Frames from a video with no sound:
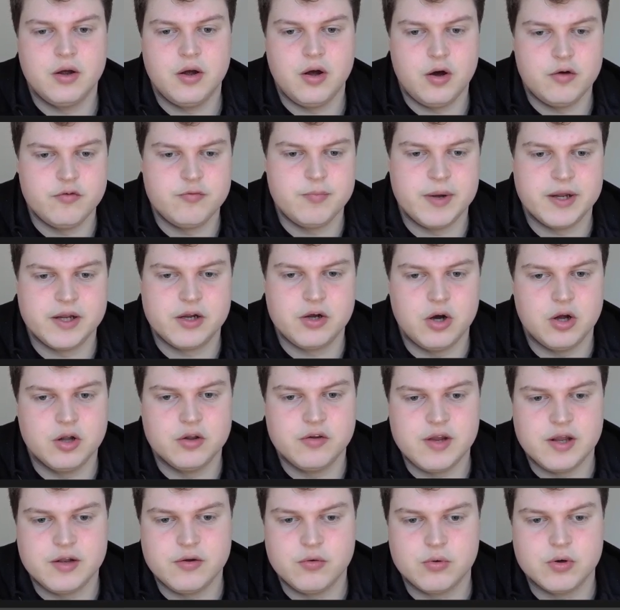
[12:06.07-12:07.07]
my
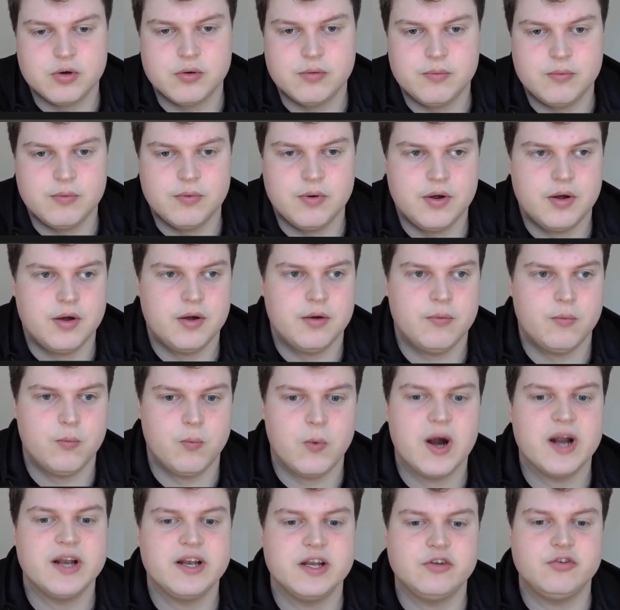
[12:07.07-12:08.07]
content, or
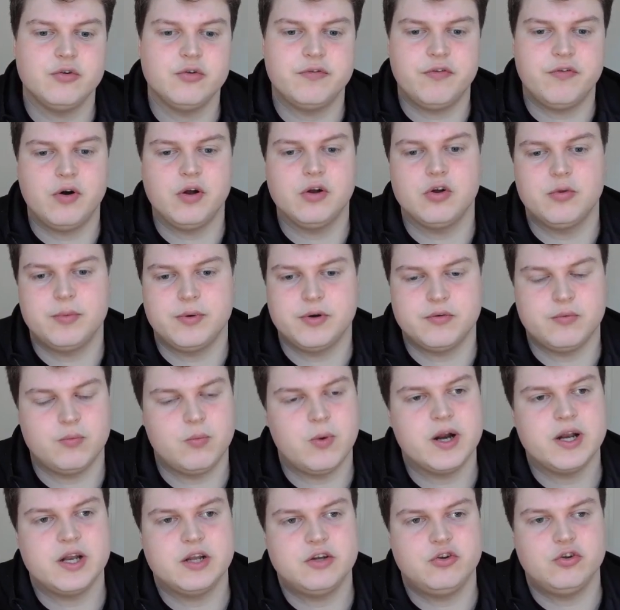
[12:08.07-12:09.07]
why did you follow me?
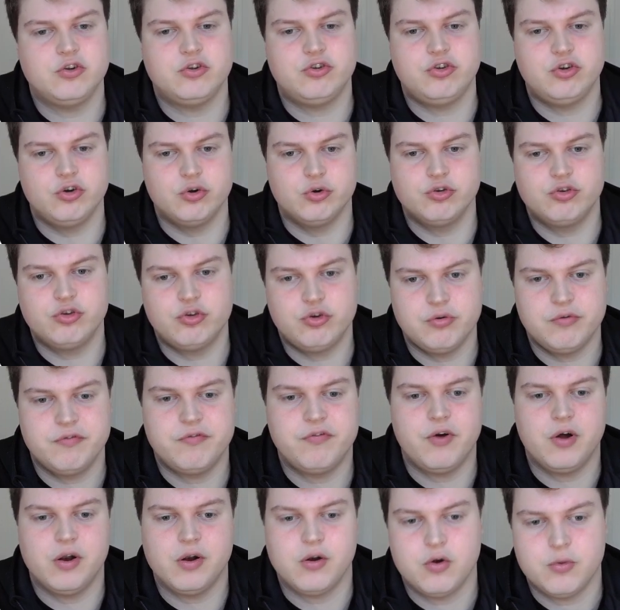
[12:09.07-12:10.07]
Why did you choose to
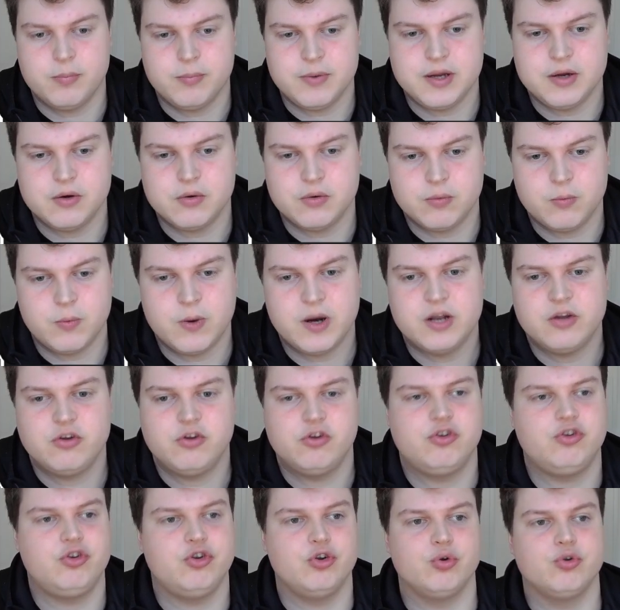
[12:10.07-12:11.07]
follow me, or why did you
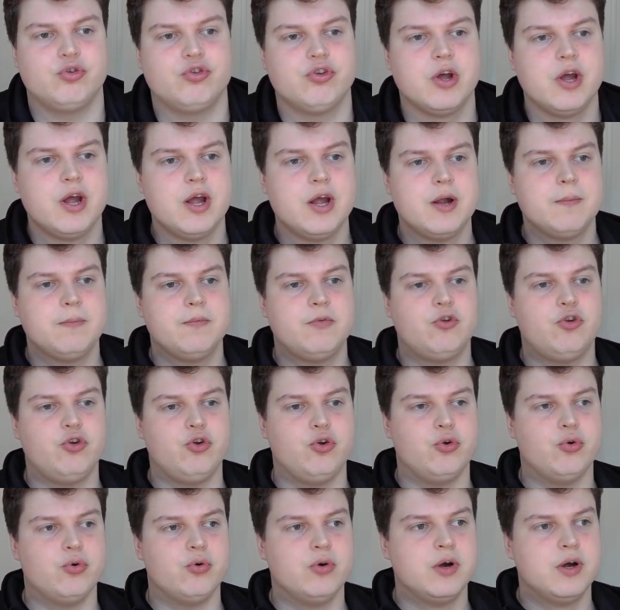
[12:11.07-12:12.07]
choose
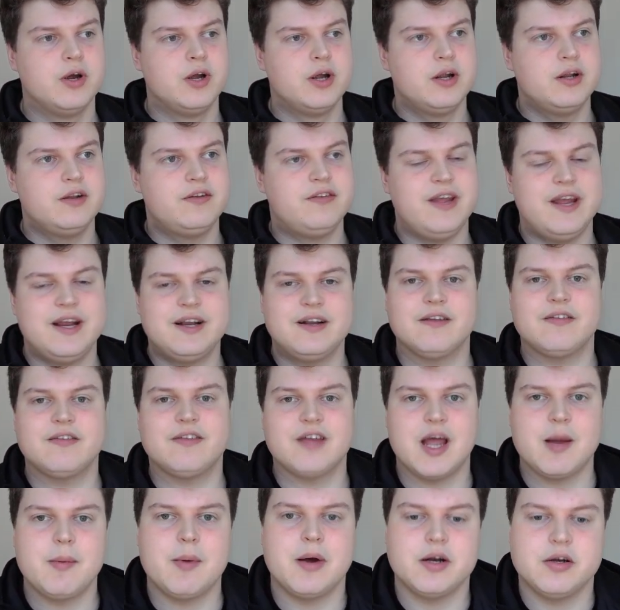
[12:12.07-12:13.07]
to take the
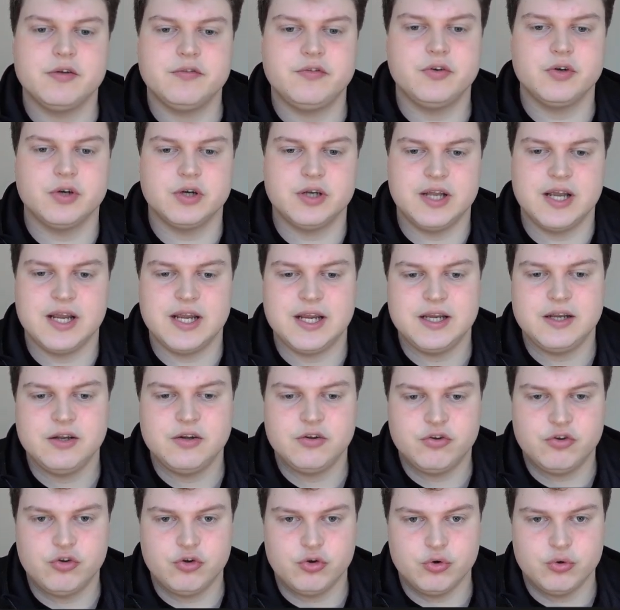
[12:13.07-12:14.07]
time out of your day
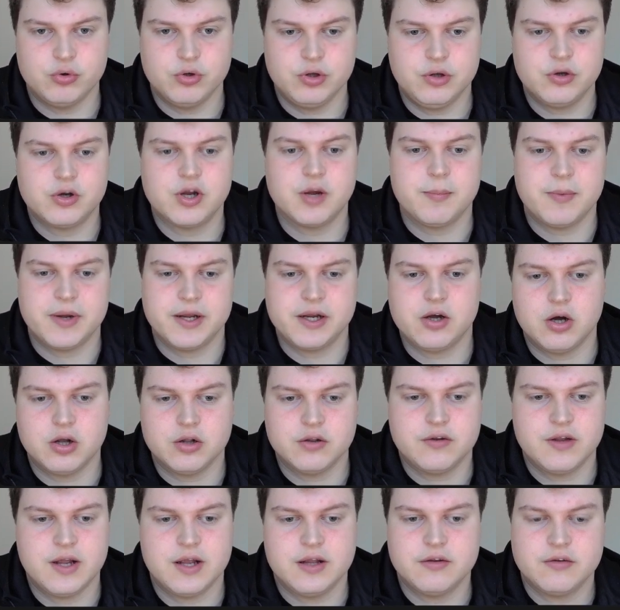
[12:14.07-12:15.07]
to look at my
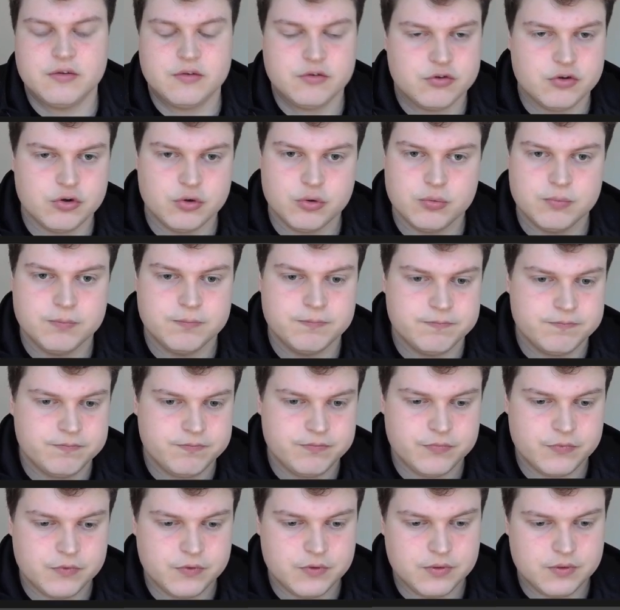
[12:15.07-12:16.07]
content?" So
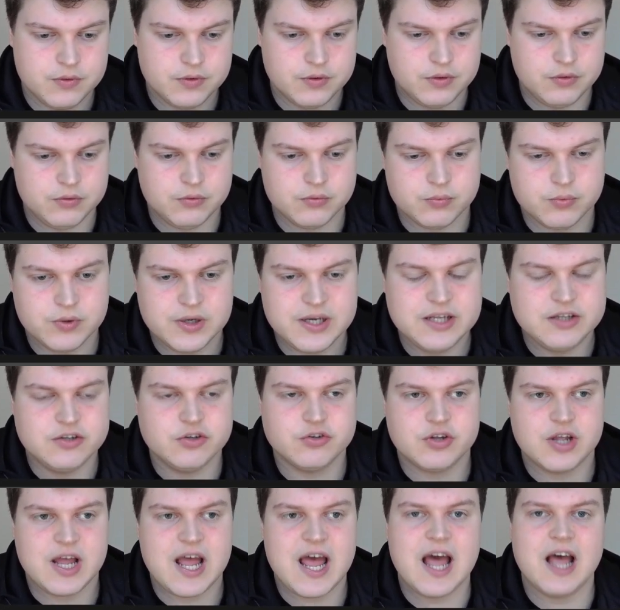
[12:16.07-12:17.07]
really
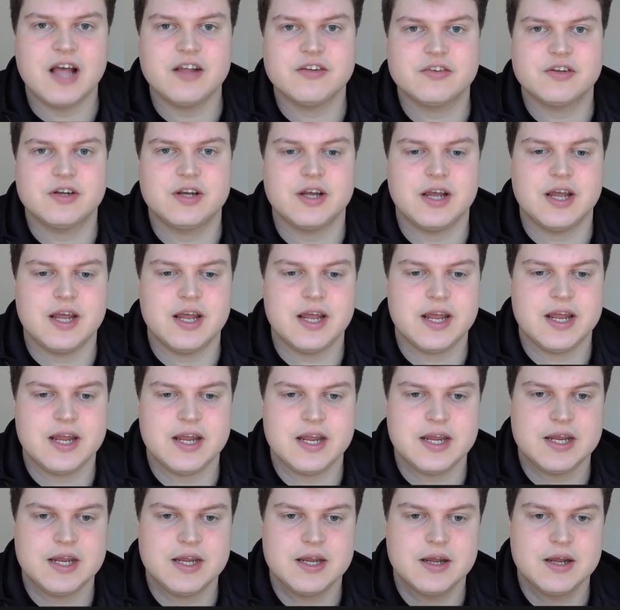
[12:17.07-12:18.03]
just ask a